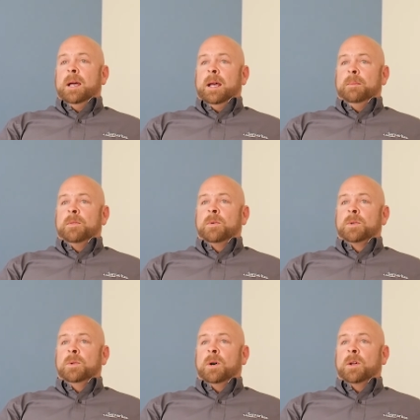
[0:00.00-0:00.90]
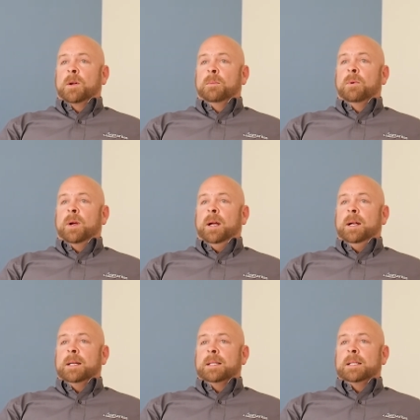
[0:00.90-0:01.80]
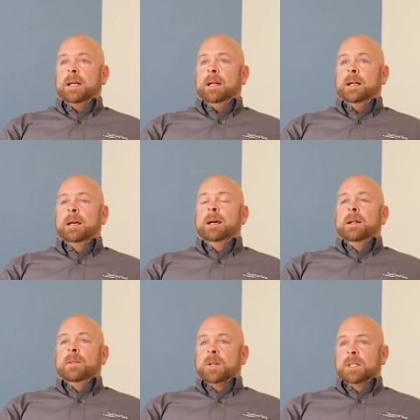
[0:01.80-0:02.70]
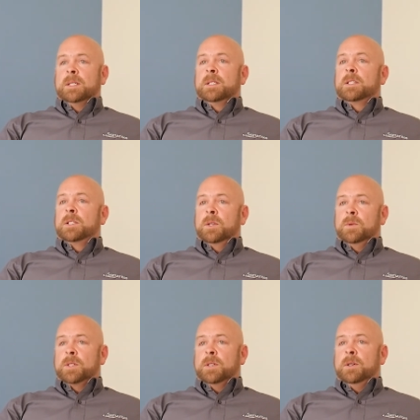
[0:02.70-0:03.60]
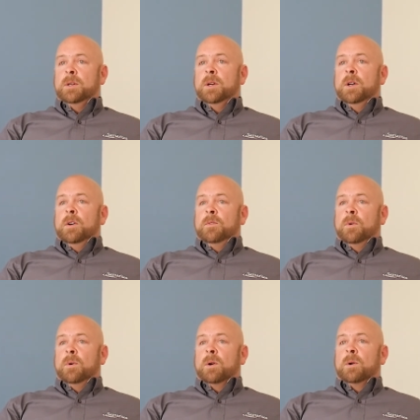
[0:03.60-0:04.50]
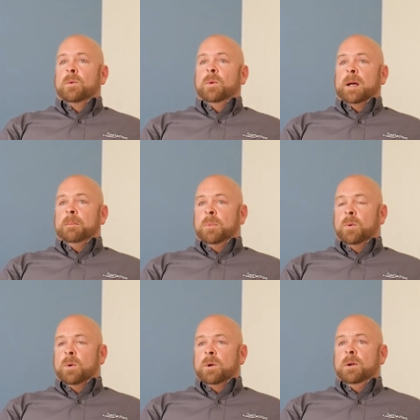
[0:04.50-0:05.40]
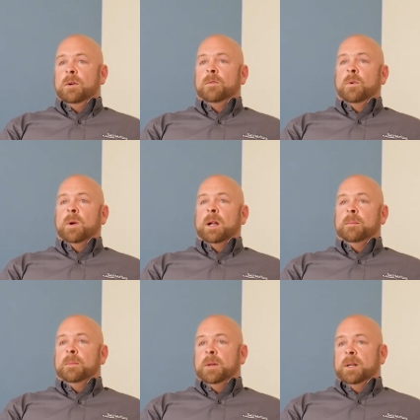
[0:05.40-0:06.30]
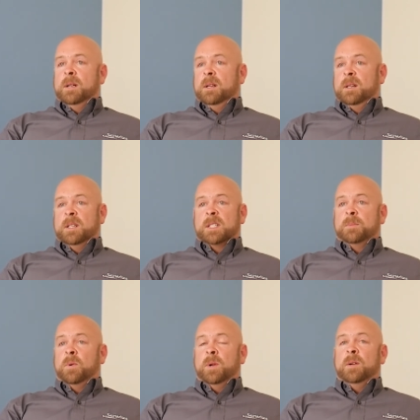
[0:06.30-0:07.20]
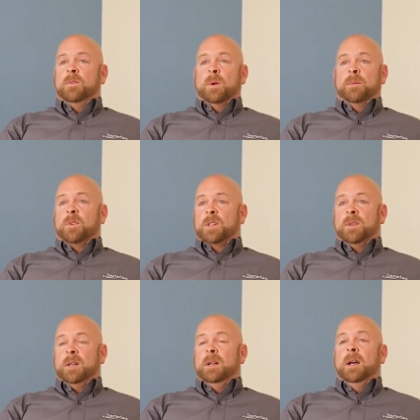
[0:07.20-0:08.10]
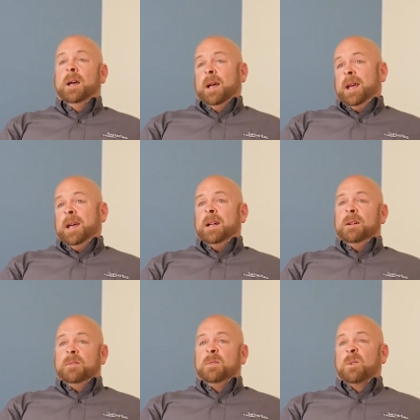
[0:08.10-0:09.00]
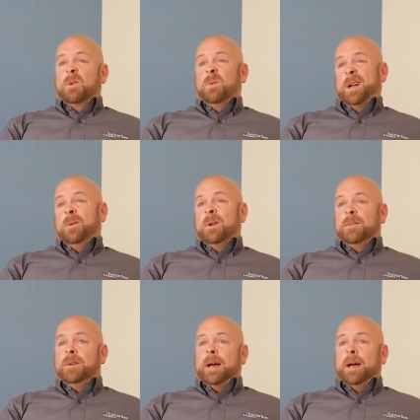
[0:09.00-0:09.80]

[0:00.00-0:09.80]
And before too long, their brain is saying, this is the solution for when I'm bored, for when I'm disappointed, for when I'm frustrated, and for when I want to feel